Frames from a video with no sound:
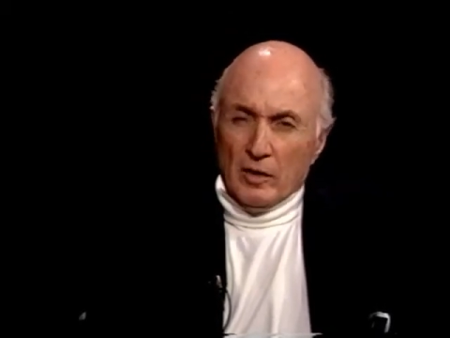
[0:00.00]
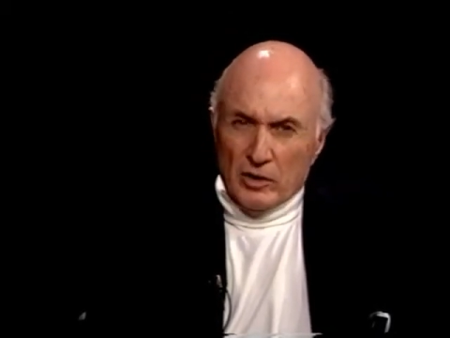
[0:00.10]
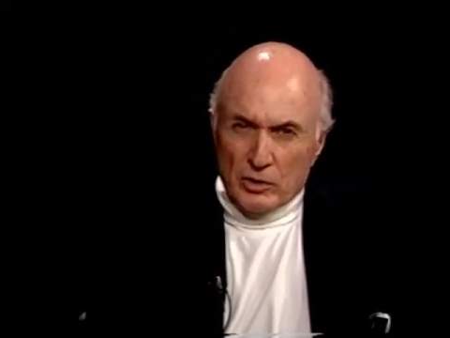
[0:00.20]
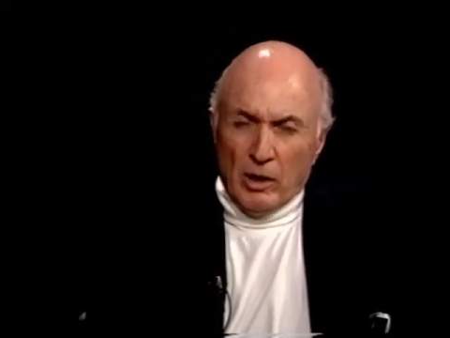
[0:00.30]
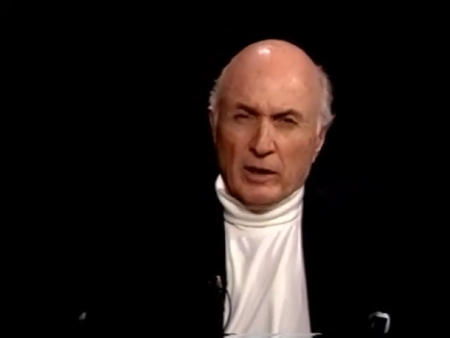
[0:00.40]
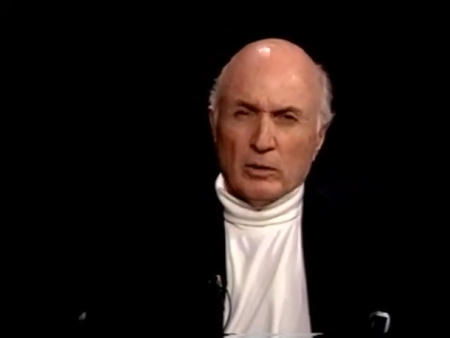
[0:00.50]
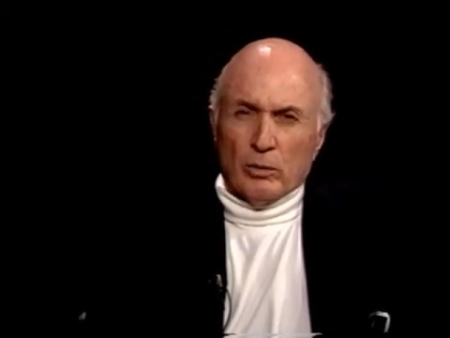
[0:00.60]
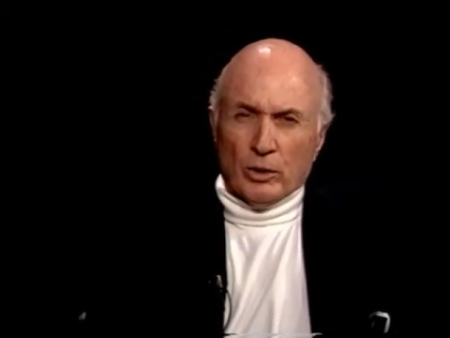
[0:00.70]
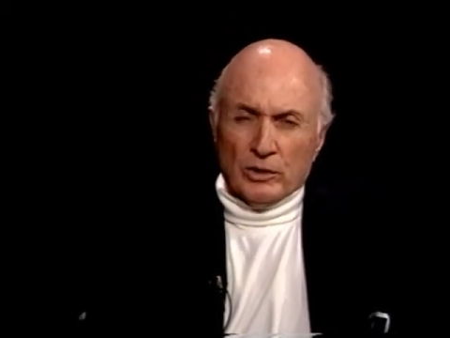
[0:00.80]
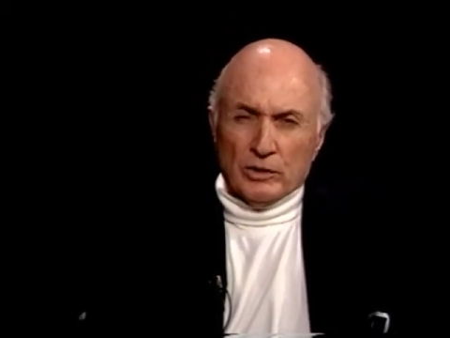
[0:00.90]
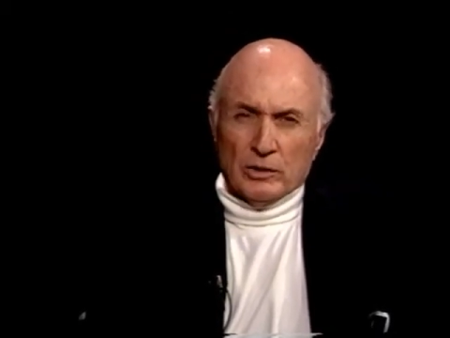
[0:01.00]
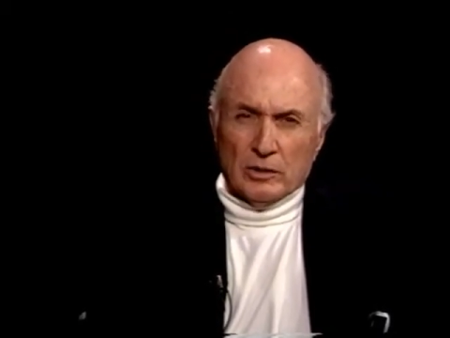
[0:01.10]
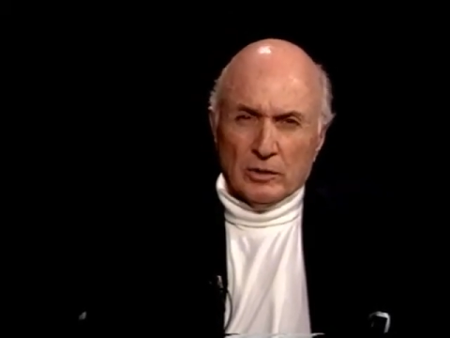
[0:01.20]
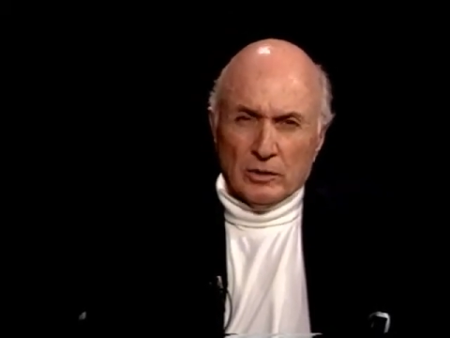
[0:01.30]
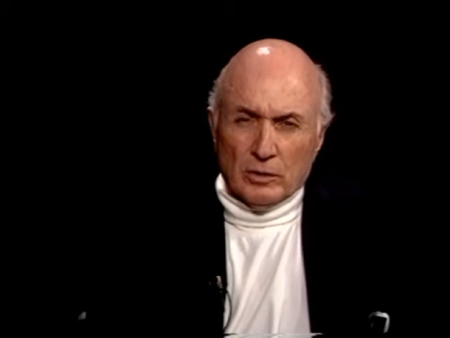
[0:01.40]
The Strangled Voice.
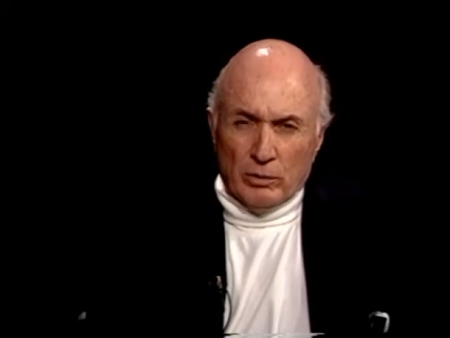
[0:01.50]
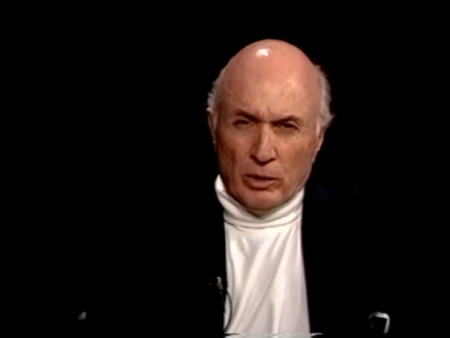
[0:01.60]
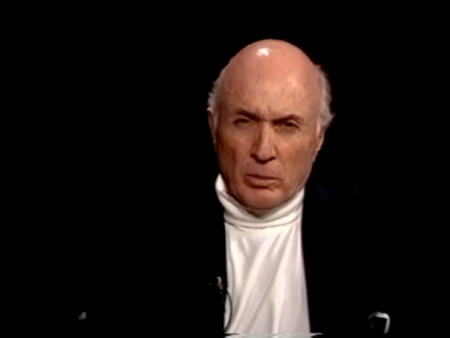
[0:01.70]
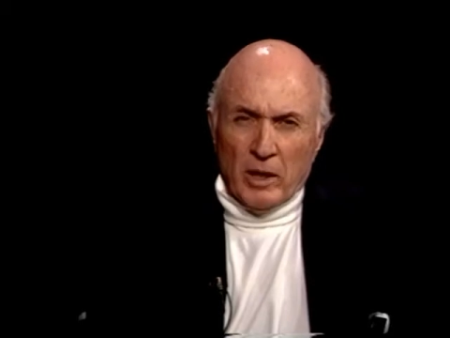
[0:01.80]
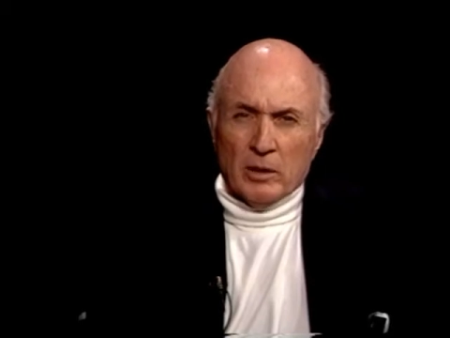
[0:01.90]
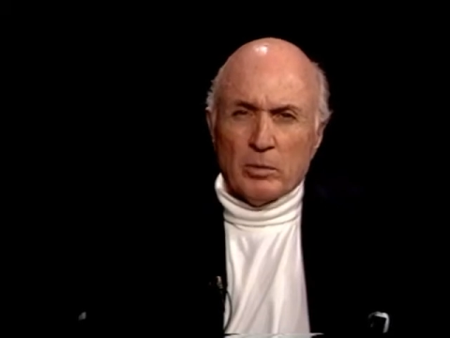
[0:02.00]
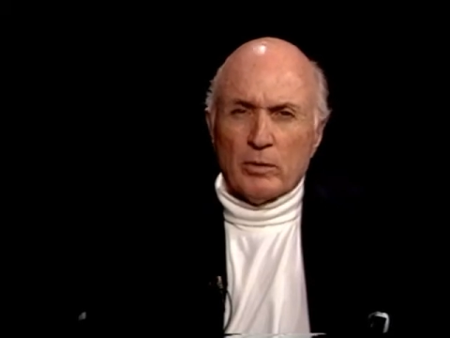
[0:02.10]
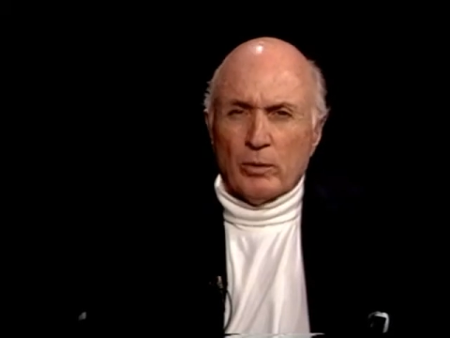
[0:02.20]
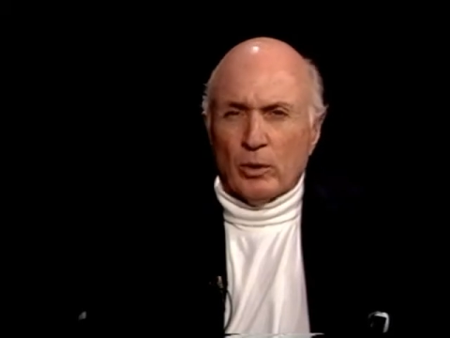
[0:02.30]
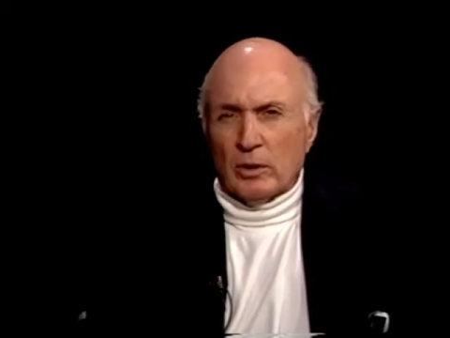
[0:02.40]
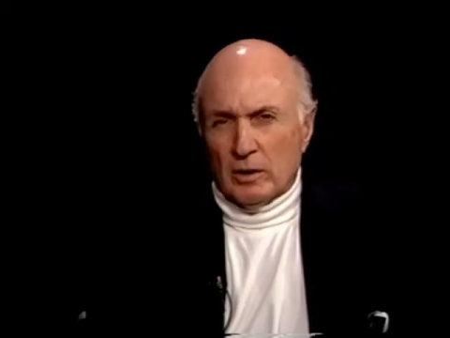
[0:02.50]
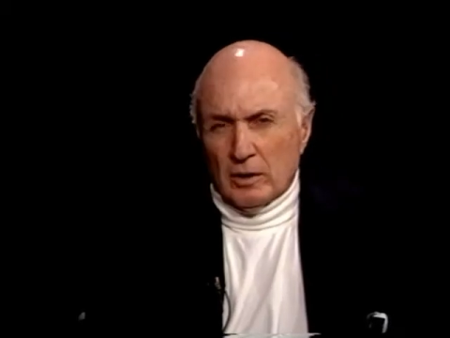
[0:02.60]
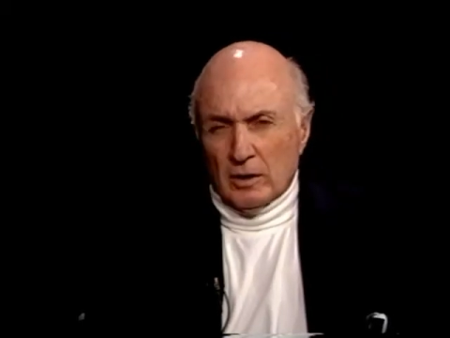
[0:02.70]
You've heard about it before.